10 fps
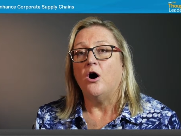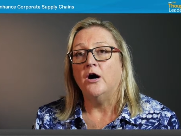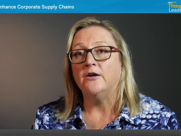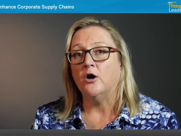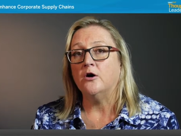
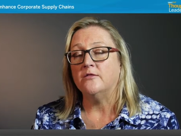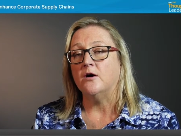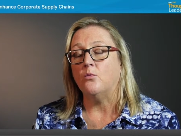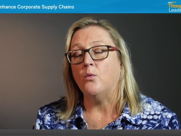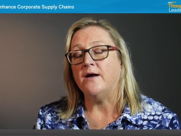I know
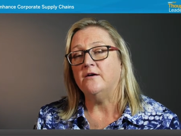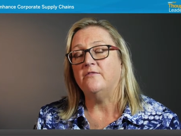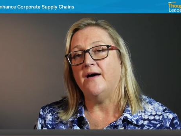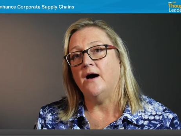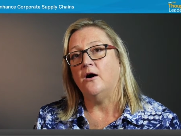that one of
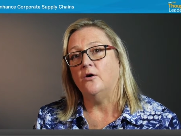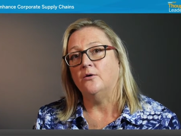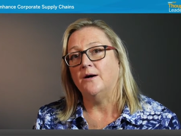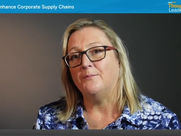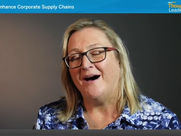our